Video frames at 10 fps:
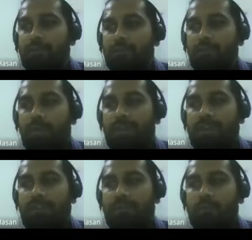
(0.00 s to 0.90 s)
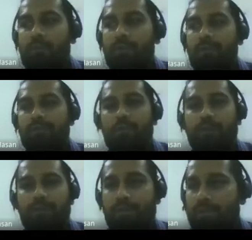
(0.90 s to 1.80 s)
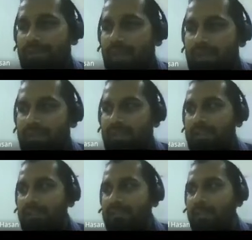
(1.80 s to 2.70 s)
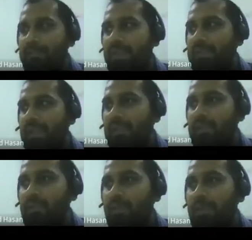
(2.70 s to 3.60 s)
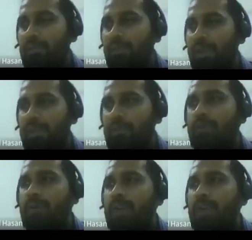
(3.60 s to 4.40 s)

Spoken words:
So what is F2 going to store? So that is something that you can do.